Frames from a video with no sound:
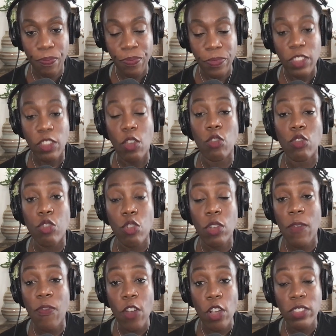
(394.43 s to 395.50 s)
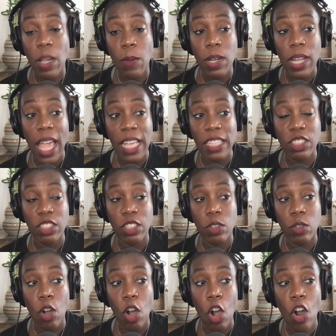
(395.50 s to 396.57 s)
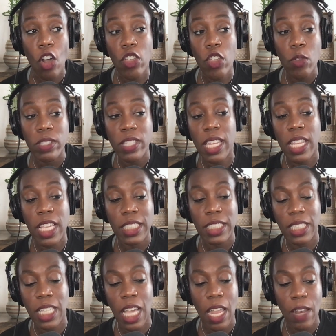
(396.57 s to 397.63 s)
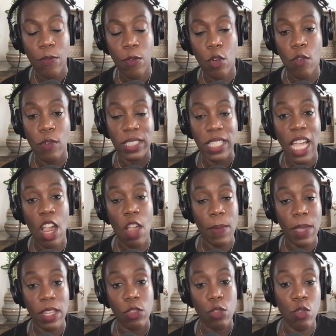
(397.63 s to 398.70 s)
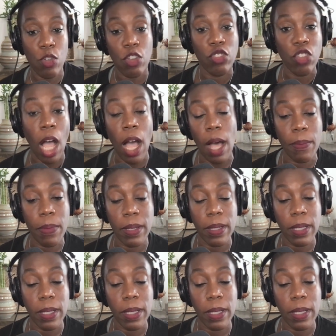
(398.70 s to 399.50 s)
So Trudy, first I would ask you, are you setting aside for retirement through your job?